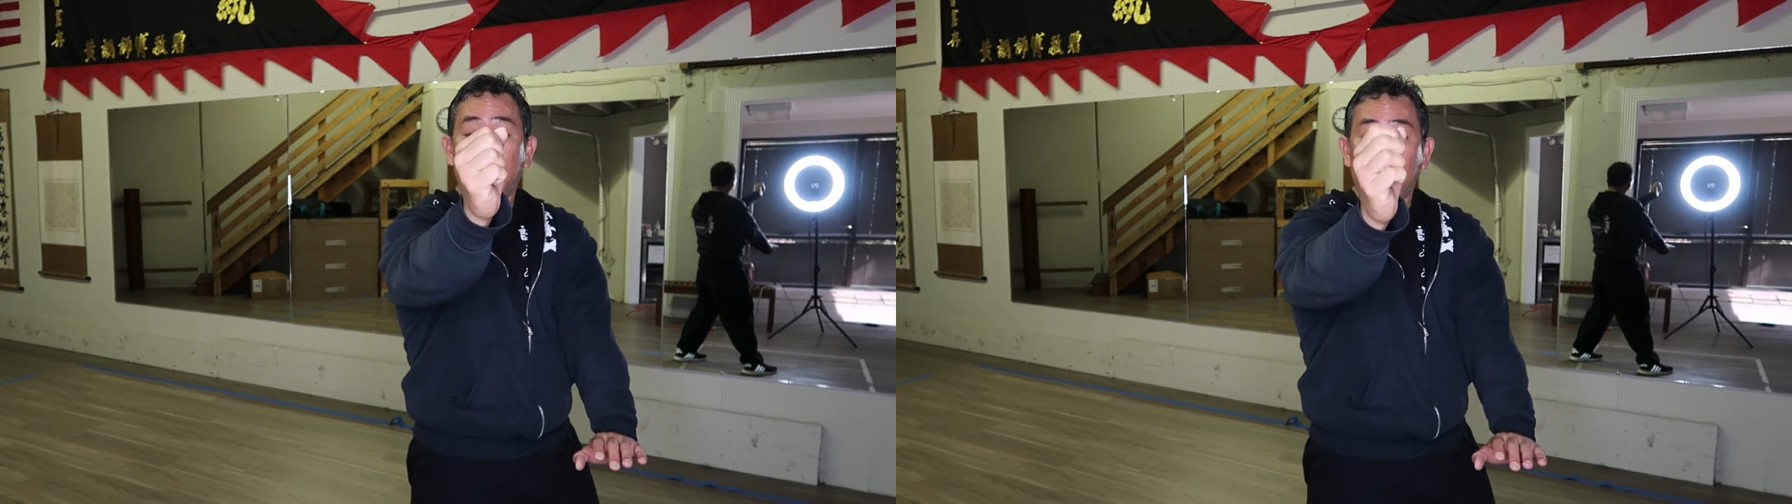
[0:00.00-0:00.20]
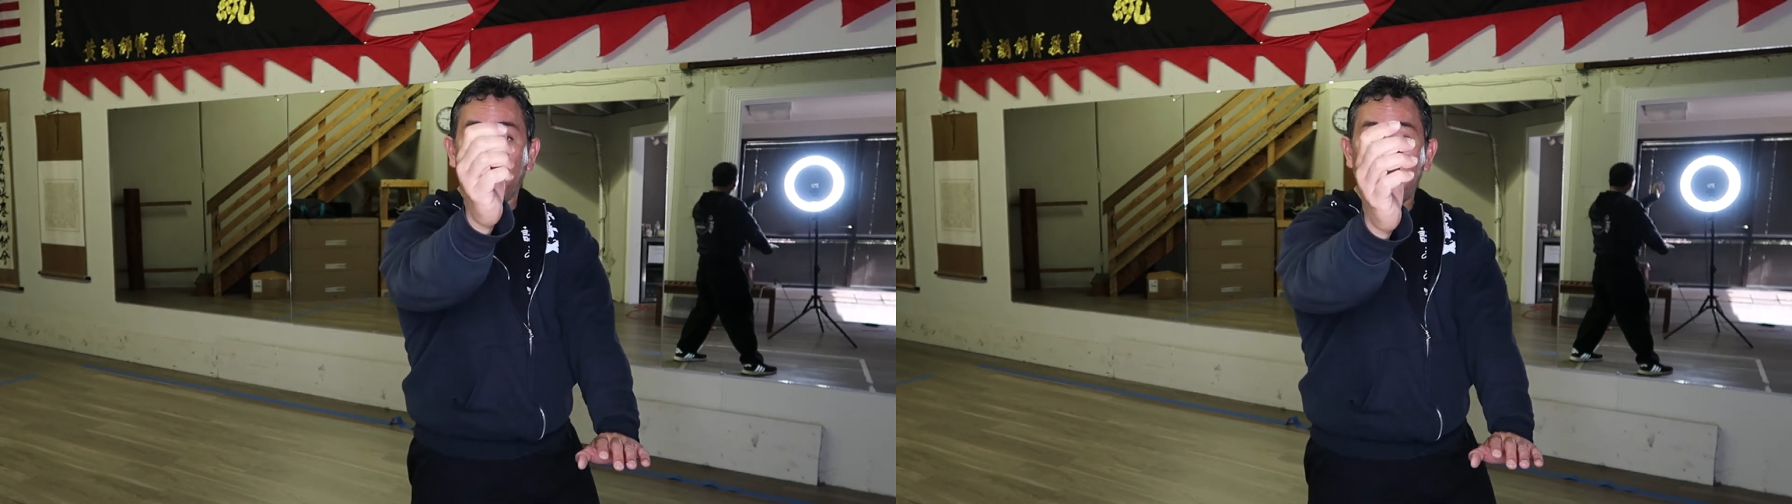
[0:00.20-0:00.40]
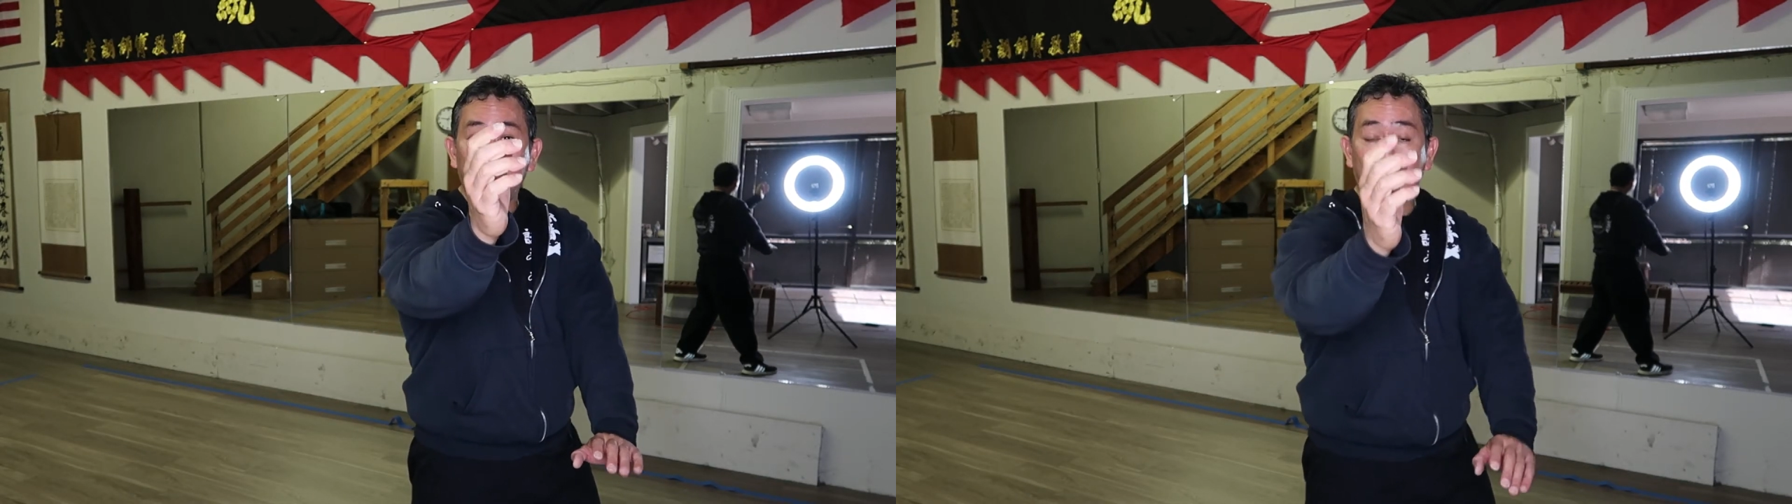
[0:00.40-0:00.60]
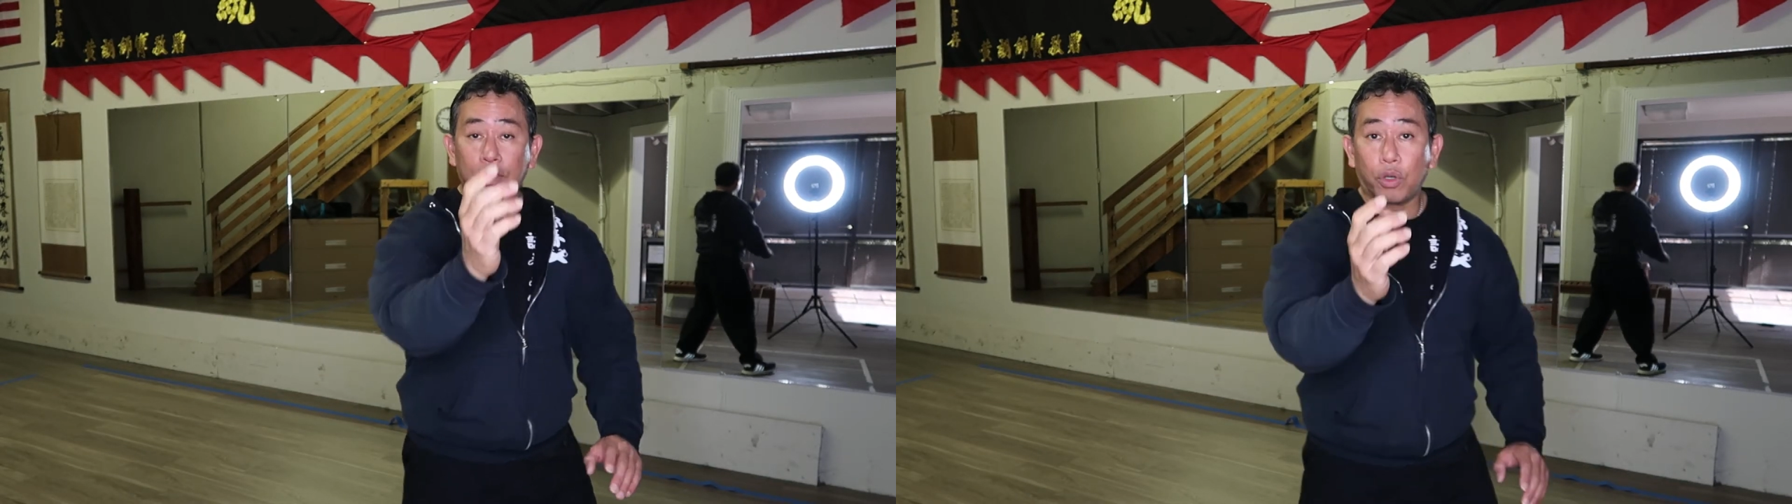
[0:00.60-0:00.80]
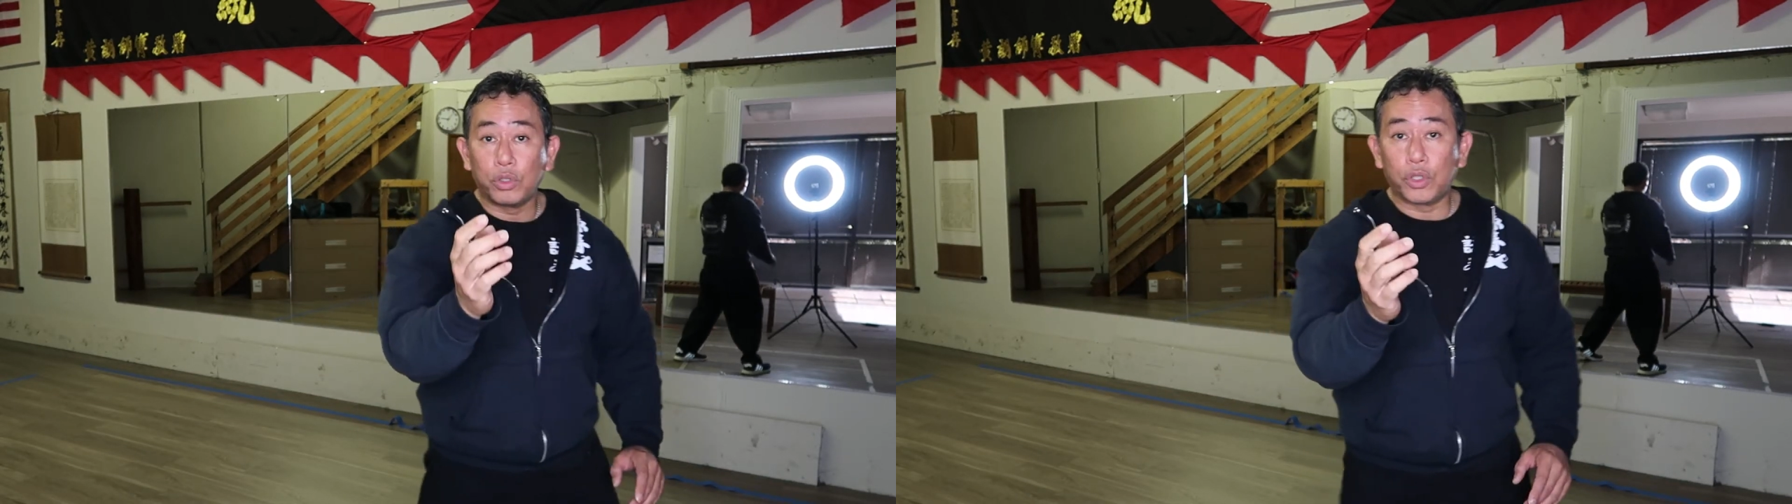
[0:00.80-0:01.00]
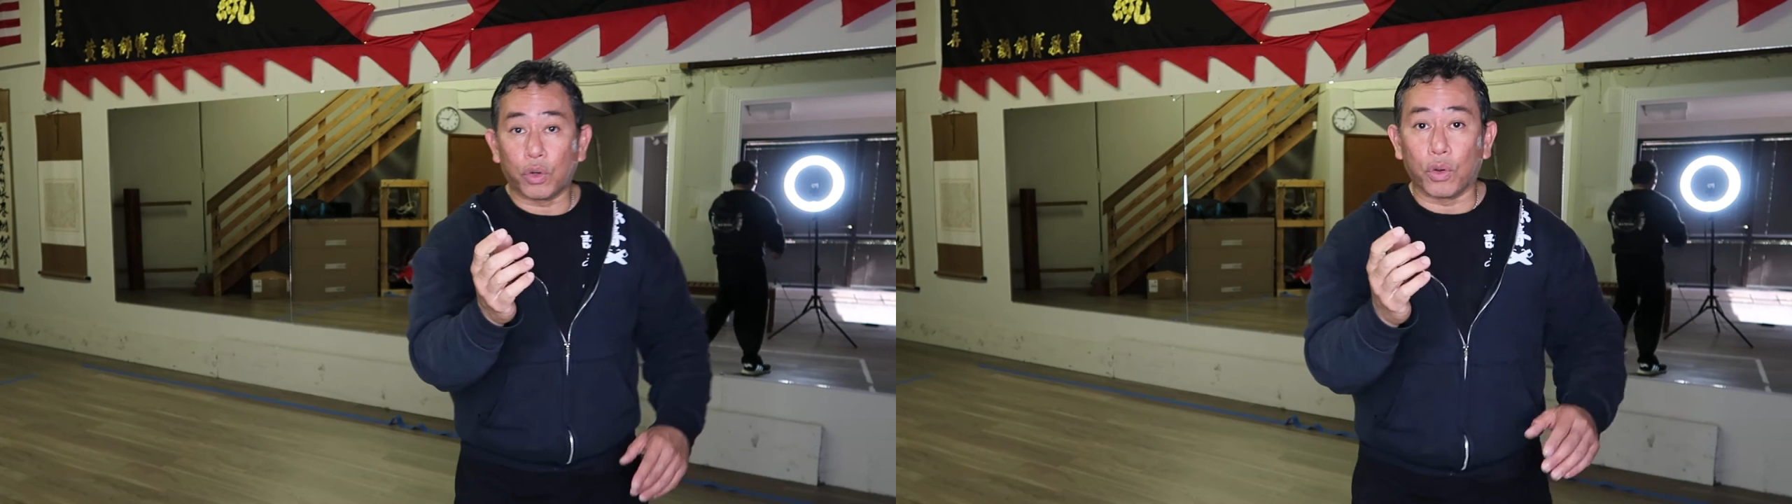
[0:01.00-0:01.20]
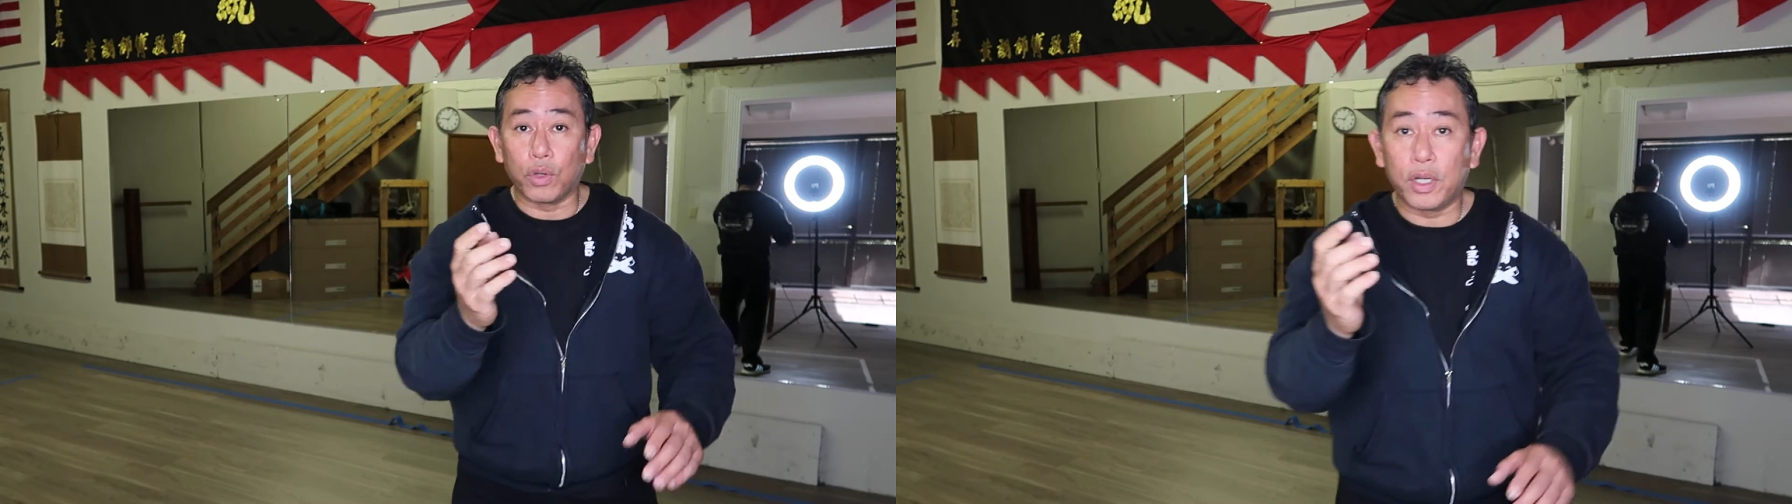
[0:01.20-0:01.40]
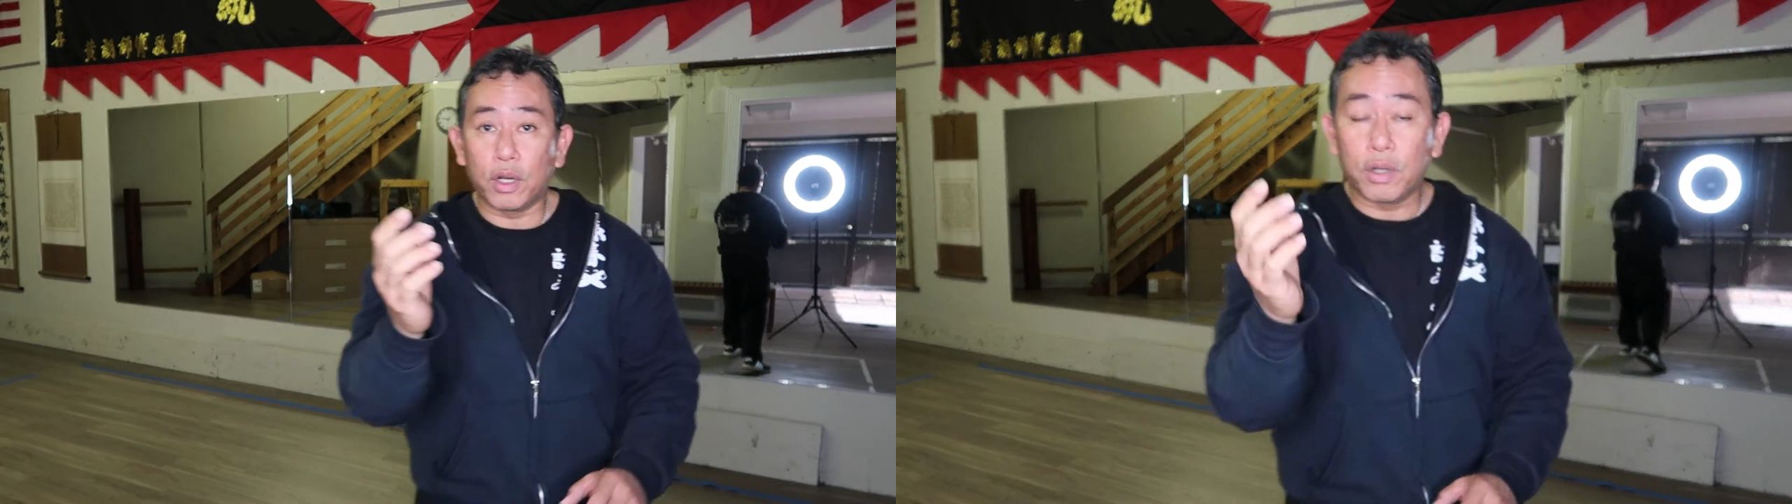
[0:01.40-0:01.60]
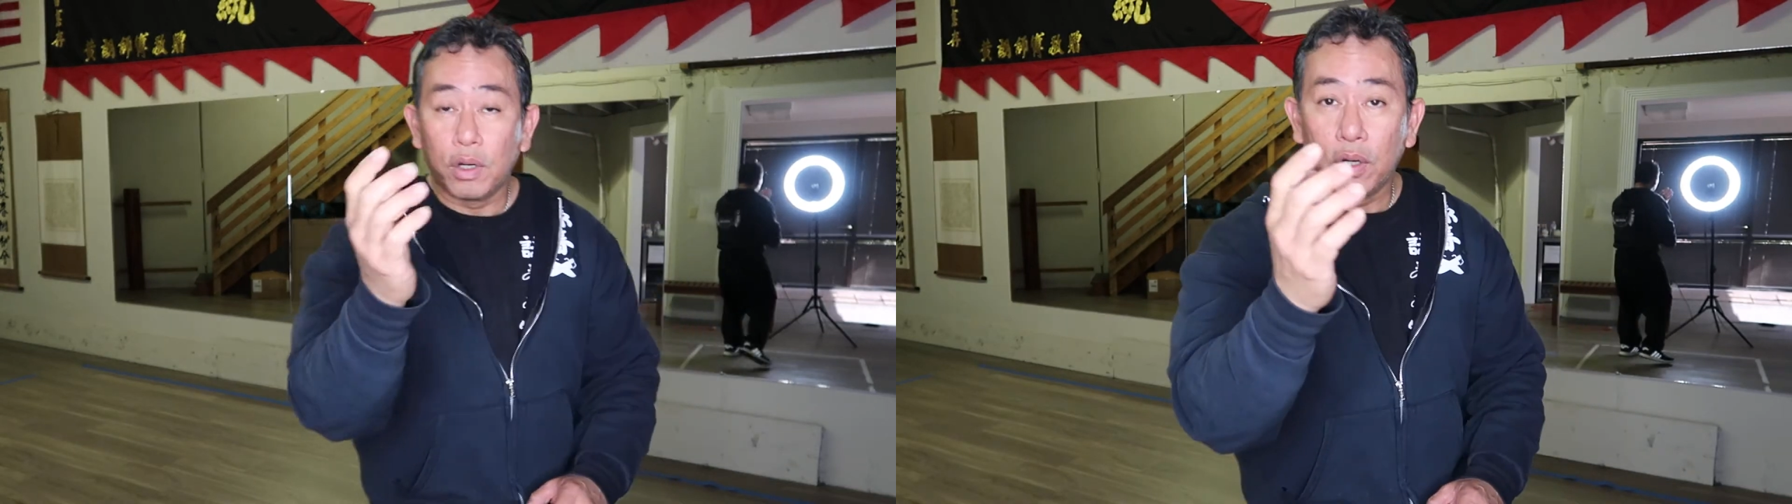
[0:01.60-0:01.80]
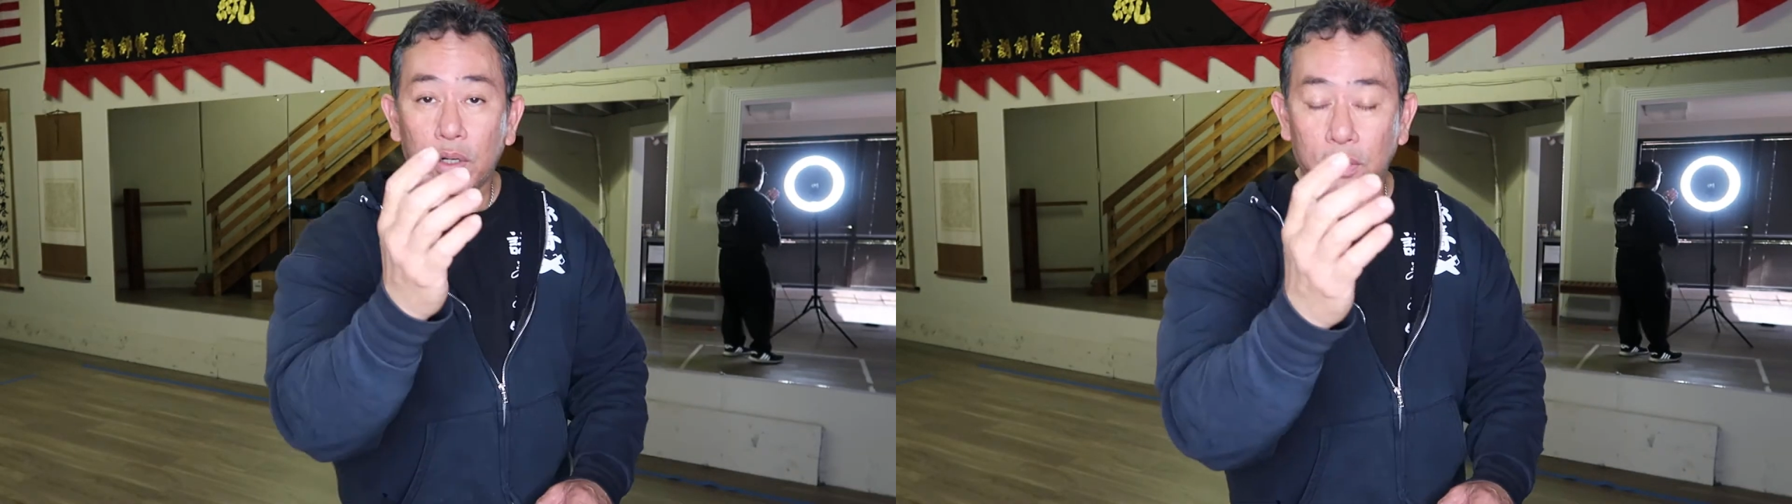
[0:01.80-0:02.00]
And remember I told you earlier,